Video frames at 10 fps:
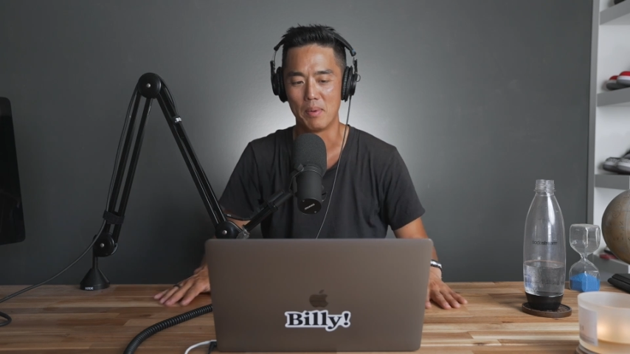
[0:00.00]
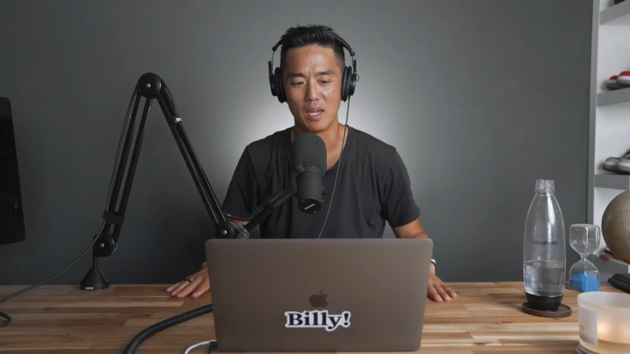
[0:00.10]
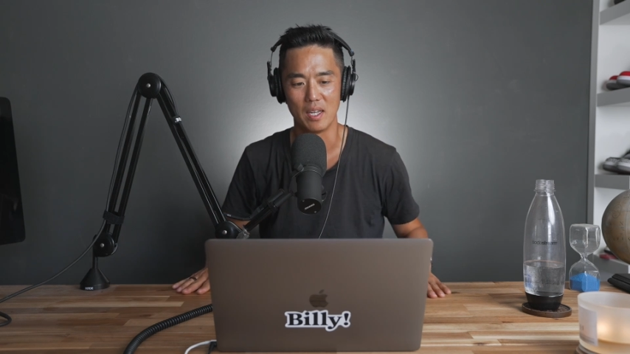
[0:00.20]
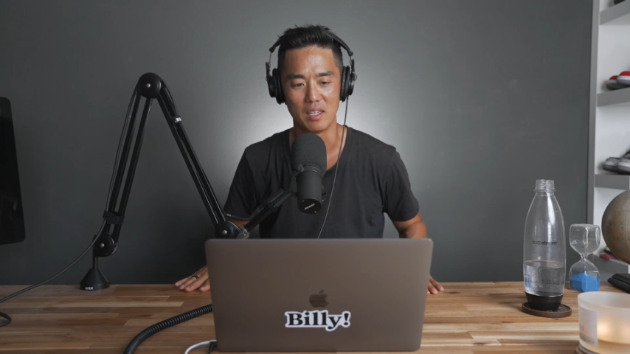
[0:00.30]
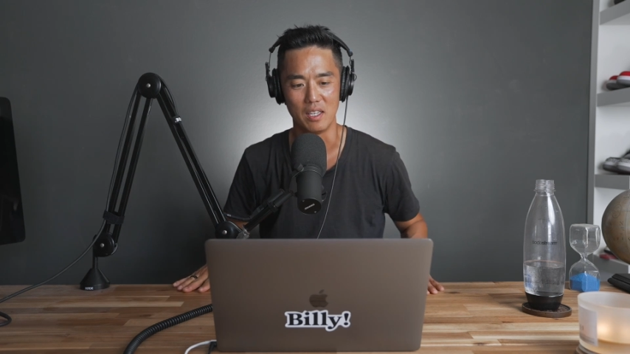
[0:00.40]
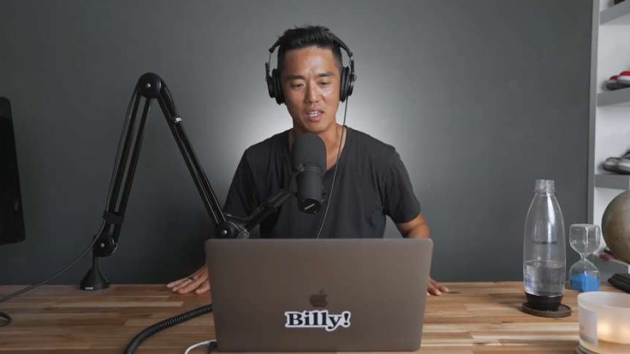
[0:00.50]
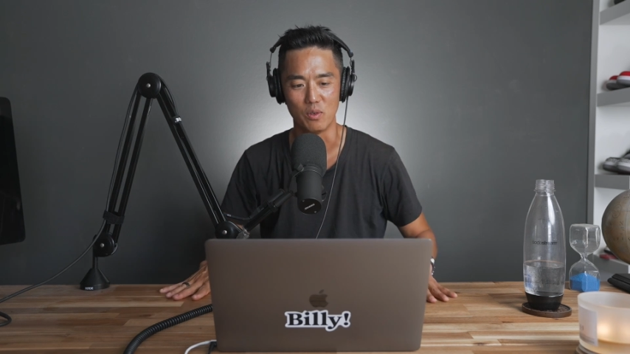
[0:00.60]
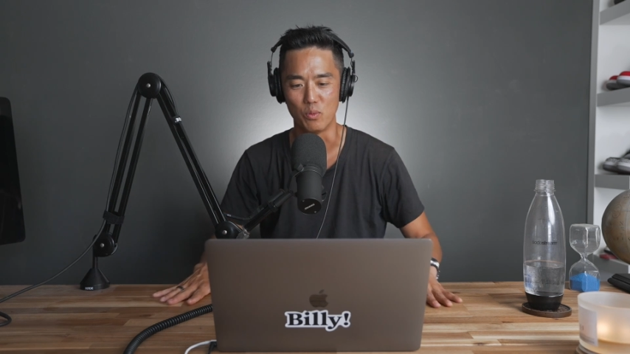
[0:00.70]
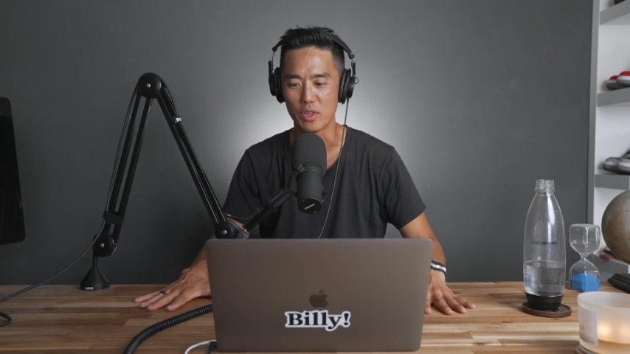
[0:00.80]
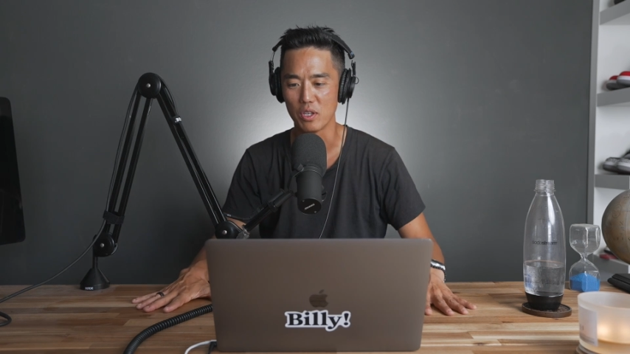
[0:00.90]
But,
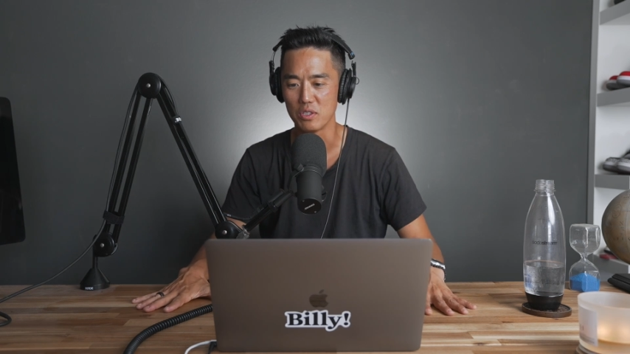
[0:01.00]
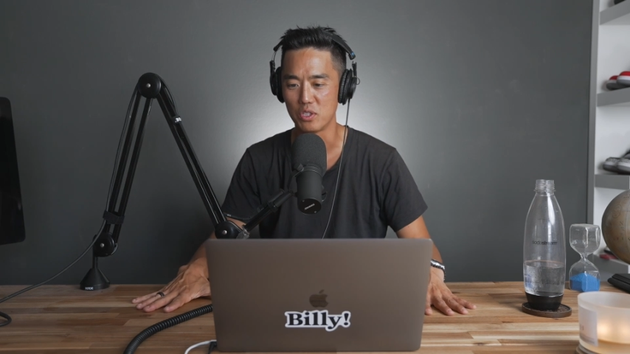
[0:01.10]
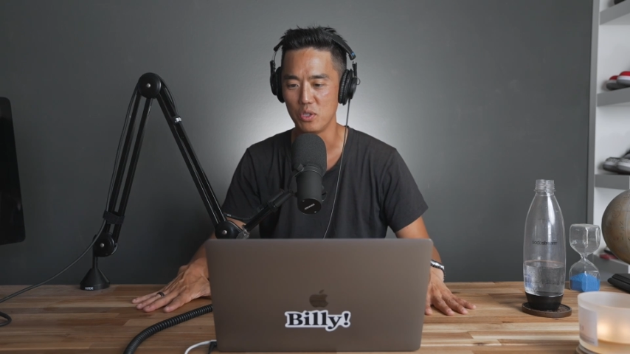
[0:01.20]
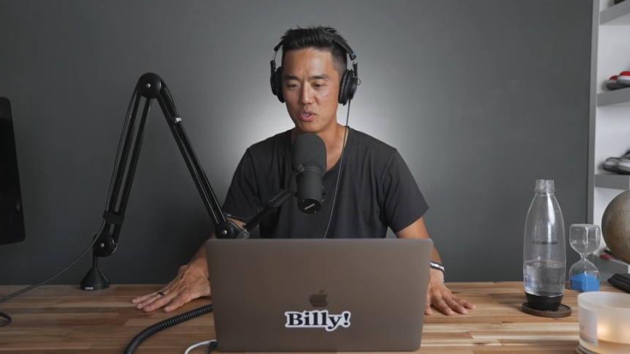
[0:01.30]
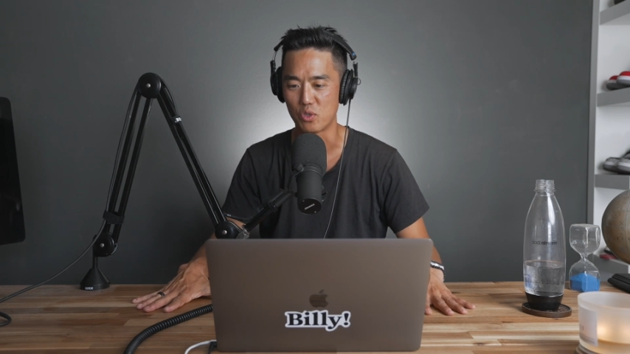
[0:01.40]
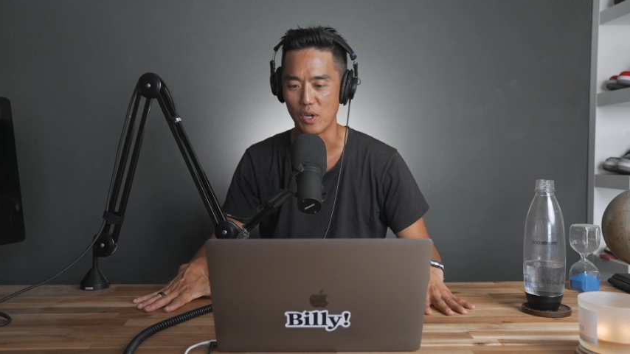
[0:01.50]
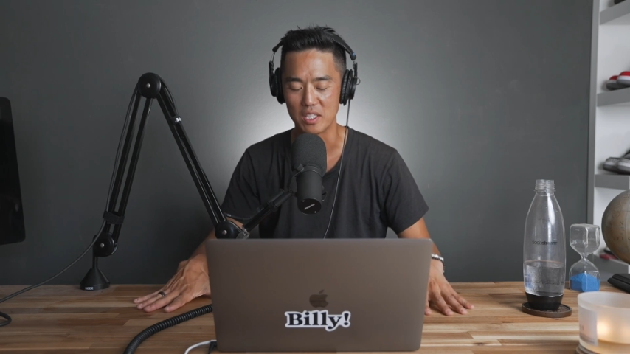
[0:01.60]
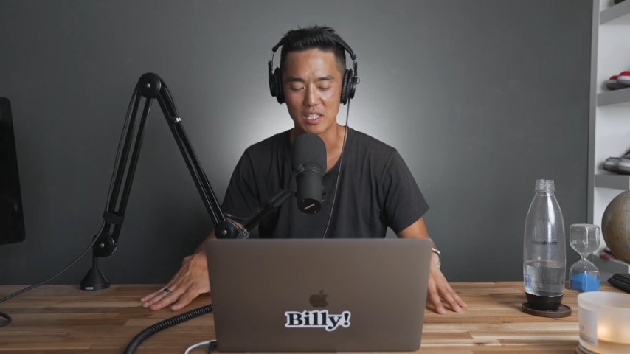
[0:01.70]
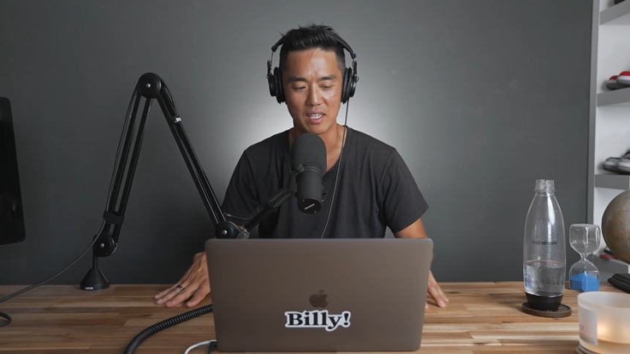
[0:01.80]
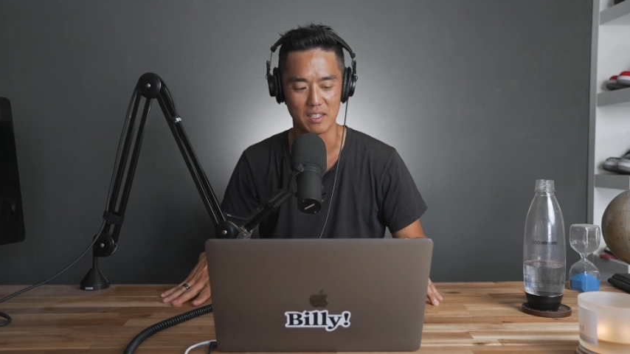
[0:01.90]
with those two
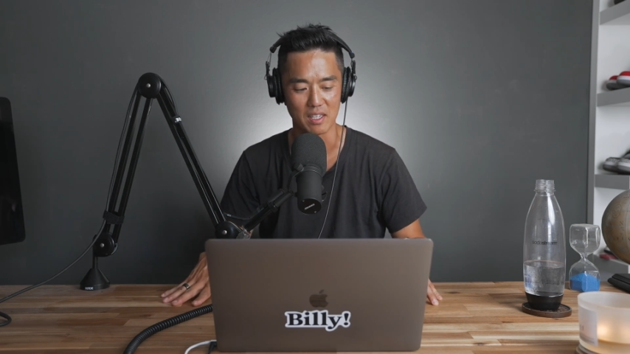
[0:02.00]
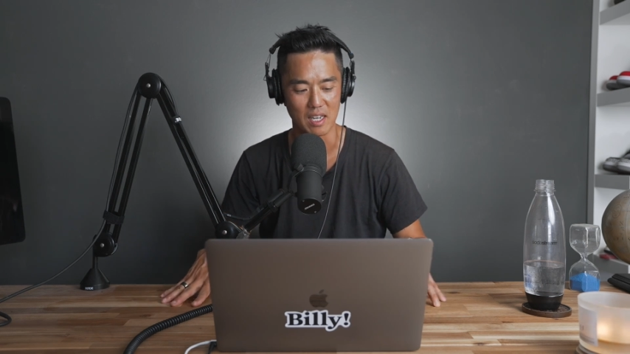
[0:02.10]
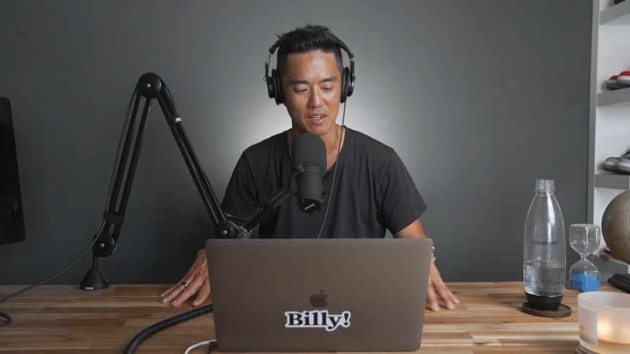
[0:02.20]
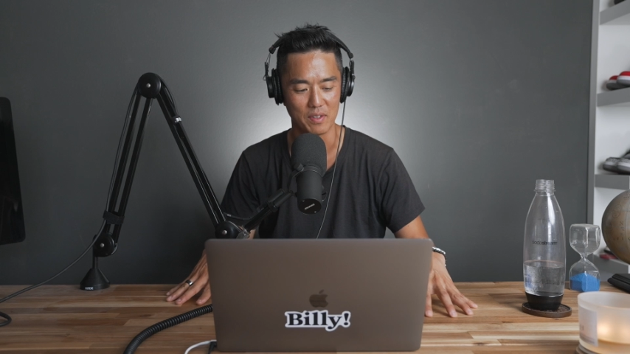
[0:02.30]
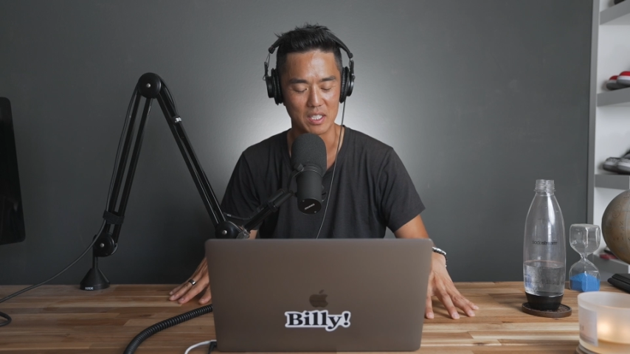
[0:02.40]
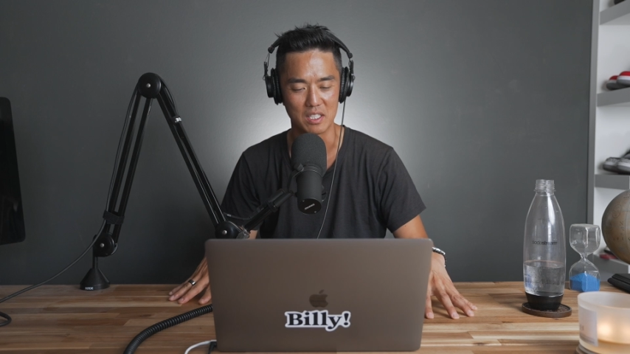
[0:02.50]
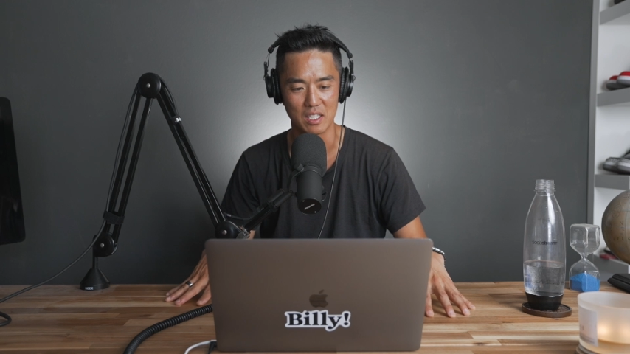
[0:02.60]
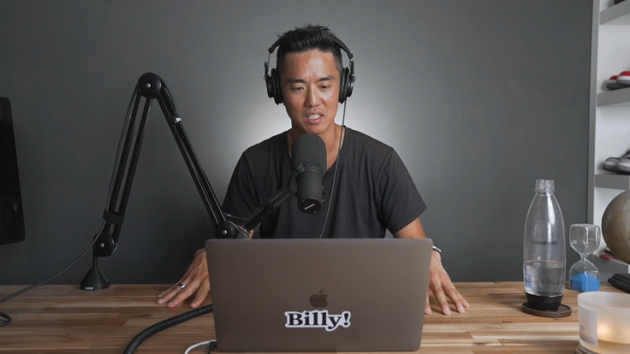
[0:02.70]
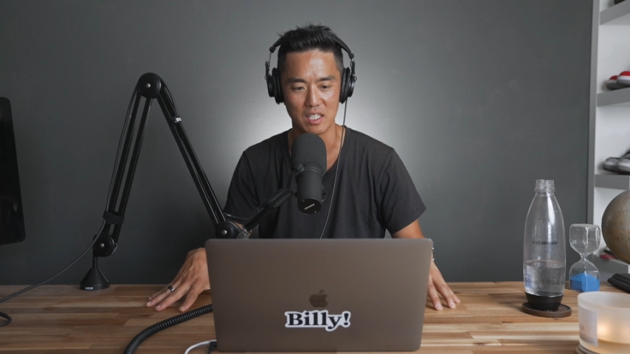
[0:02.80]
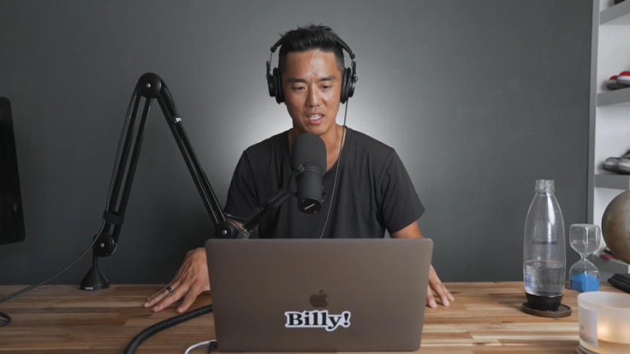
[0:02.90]
traits that kind of
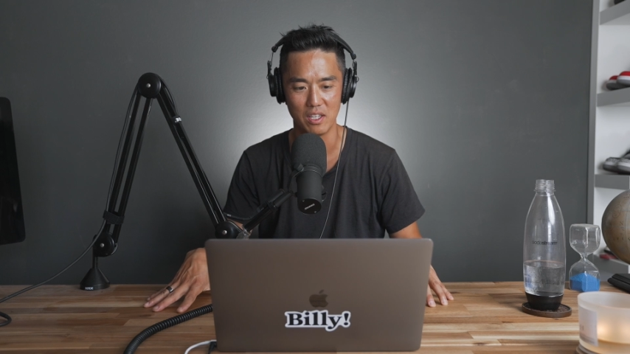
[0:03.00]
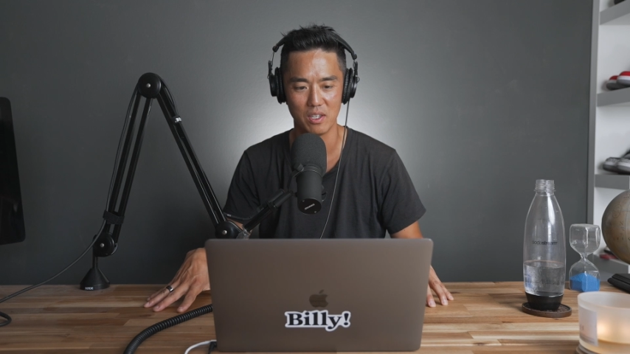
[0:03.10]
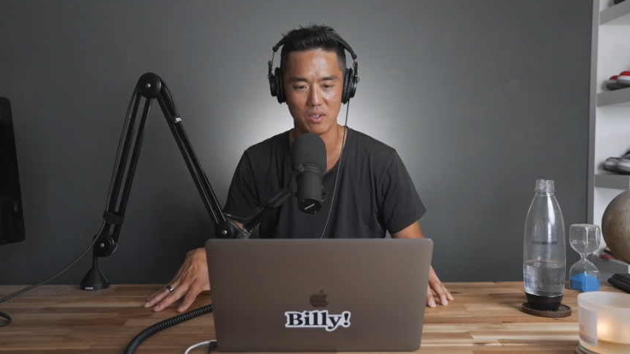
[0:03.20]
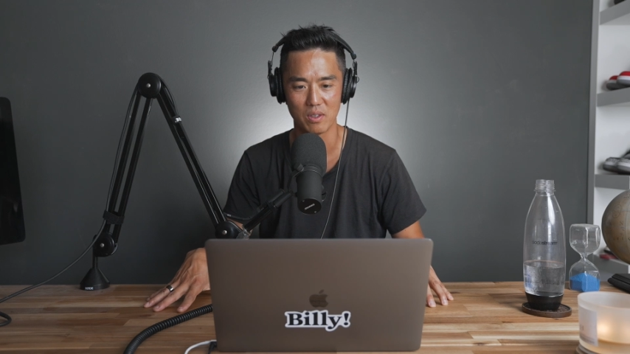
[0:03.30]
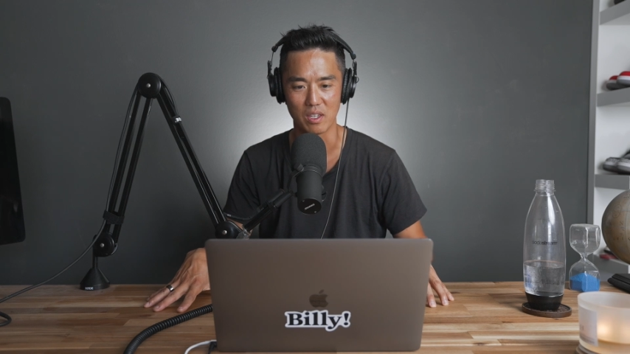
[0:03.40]
exist in you,